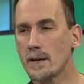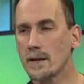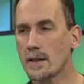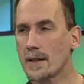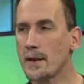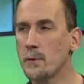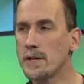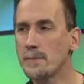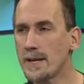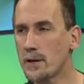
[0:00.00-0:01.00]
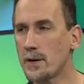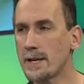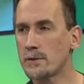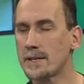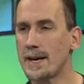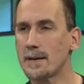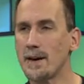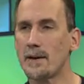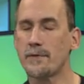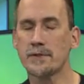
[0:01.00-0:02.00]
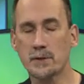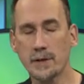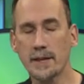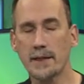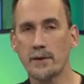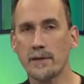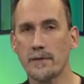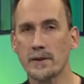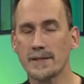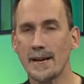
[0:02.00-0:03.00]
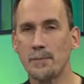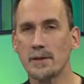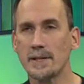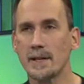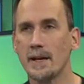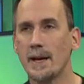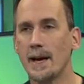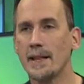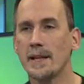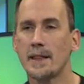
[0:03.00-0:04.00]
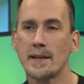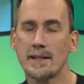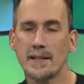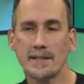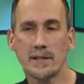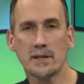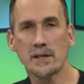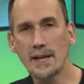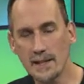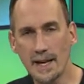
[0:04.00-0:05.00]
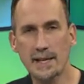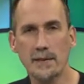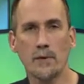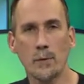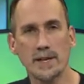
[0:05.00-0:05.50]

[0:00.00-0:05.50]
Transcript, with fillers: Uh, like William Lane Craig will talk about string theory, for example, and mm-hmm. and they, they, he said there's a lot, lot of different